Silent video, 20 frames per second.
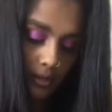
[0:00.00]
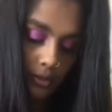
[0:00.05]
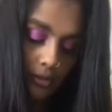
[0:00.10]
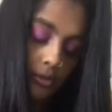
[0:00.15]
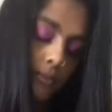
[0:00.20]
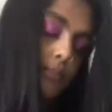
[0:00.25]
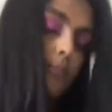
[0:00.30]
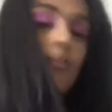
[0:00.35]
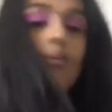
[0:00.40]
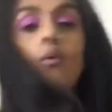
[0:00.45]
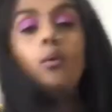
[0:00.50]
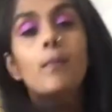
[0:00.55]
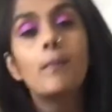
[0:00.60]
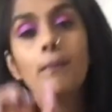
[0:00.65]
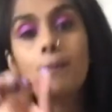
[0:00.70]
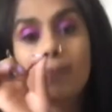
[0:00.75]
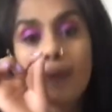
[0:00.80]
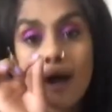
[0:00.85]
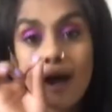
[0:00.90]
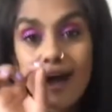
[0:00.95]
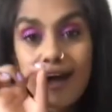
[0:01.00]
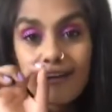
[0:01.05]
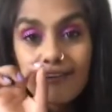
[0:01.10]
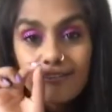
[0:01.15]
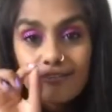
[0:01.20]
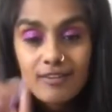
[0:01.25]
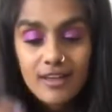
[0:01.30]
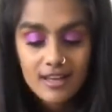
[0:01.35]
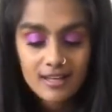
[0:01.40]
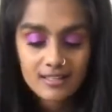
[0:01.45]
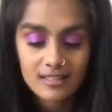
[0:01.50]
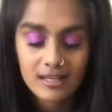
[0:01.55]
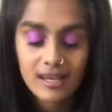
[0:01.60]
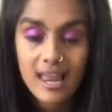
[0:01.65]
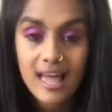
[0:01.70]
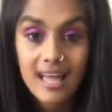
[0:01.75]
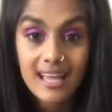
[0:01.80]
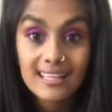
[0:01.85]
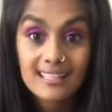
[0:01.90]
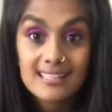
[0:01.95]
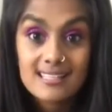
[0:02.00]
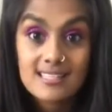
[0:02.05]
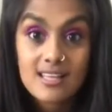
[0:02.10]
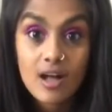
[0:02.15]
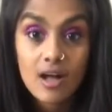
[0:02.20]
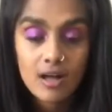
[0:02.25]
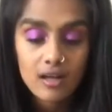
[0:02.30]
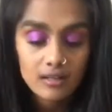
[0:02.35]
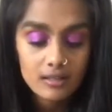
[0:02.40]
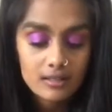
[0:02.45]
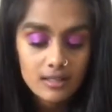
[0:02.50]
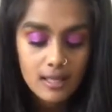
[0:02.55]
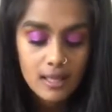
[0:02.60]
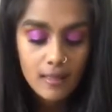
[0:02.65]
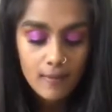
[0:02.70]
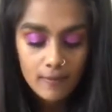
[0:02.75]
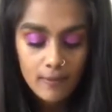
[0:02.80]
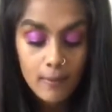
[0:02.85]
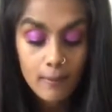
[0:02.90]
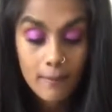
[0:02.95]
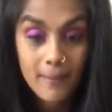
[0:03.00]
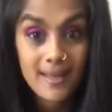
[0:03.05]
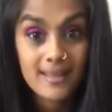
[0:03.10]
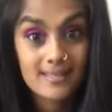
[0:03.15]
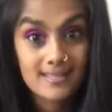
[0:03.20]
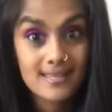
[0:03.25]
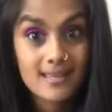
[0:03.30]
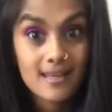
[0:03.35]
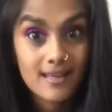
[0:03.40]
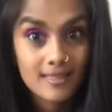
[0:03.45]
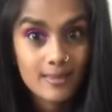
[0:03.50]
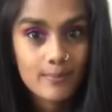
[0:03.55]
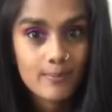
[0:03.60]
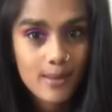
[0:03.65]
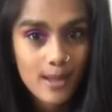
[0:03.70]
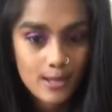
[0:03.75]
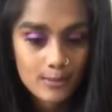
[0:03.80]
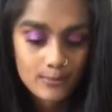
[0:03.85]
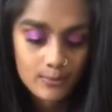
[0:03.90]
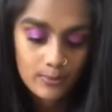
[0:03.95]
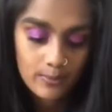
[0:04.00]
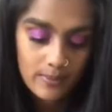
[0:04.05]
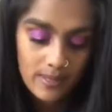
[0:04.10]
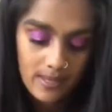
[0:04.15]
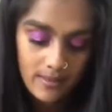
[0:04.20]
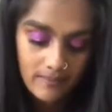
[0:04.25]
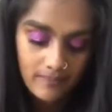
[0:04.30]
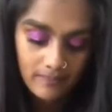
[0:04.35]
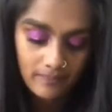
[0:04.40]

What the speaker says: The more perfect the lines are, the better the bird will be.